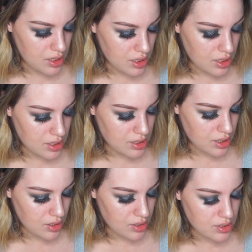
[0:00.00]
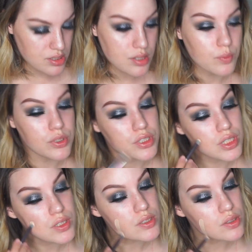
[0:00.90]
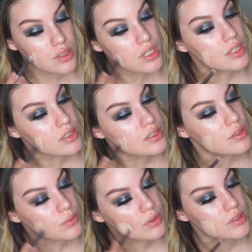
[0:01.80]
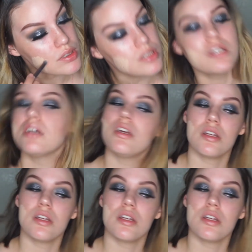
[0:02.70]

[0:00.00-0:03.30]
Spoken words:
Let's get honest, and one shade is too light. So we'll see